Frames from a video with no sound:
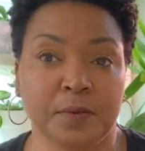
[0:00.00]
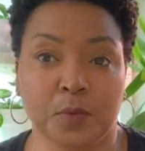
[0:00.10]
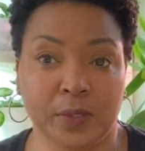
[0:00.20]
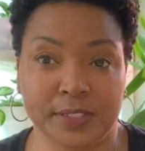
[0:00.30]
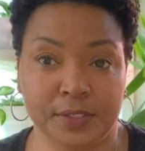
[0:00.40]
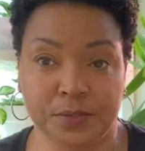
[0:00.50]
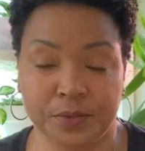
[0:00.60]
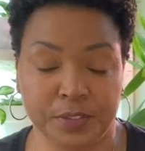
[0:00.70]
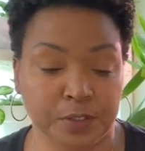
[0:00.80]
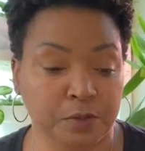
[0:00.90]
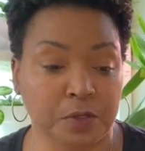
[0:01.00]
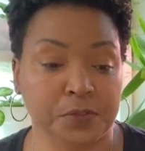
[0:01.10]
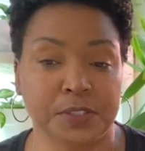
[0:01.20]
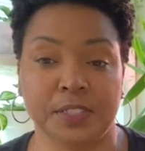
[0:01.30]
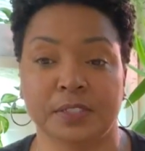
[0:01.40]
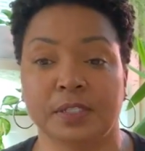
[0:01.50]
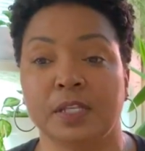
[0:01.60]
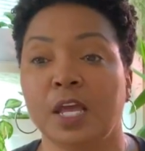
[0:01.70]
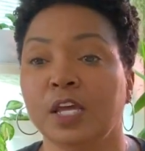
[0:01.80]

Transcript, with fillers: moist during their growth season.